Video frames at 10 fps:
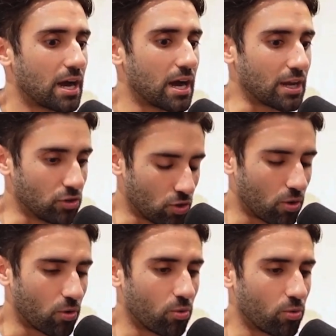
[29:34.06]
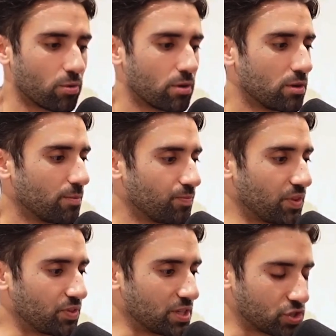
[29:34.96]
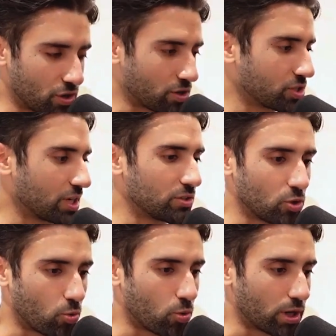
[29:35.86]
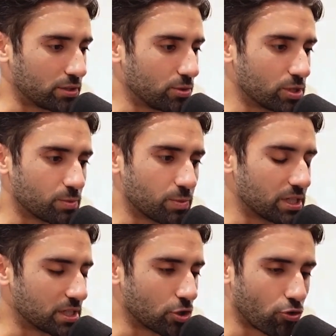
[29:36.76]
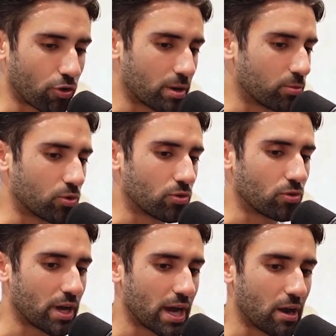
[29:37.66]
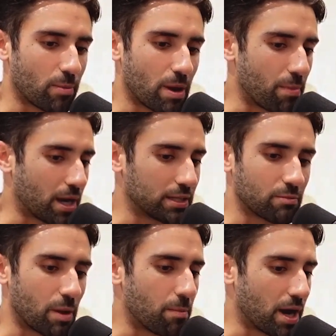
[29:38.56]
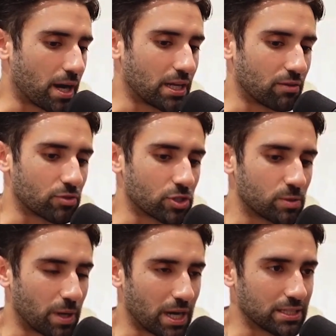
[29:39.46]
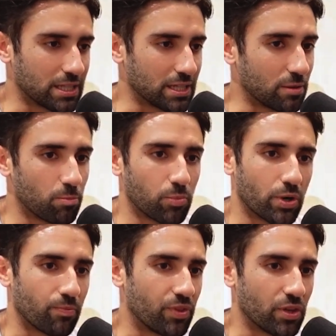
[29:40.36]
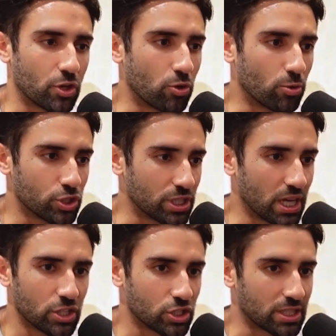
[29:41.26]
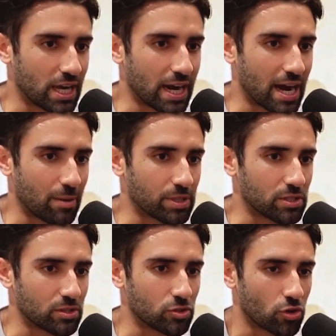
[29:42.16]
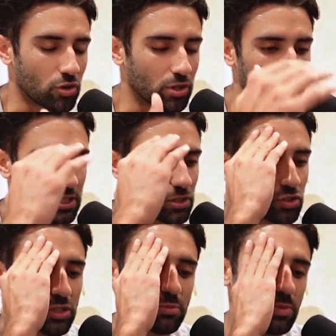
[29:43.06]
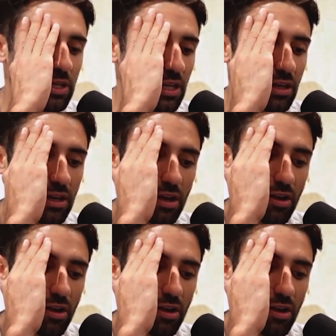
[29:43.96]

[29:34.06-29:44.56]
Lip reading: I know that this sucks and I don't want to do this, but it's incredible how my mind and my body have responded. But the negotiation that happens internally has just been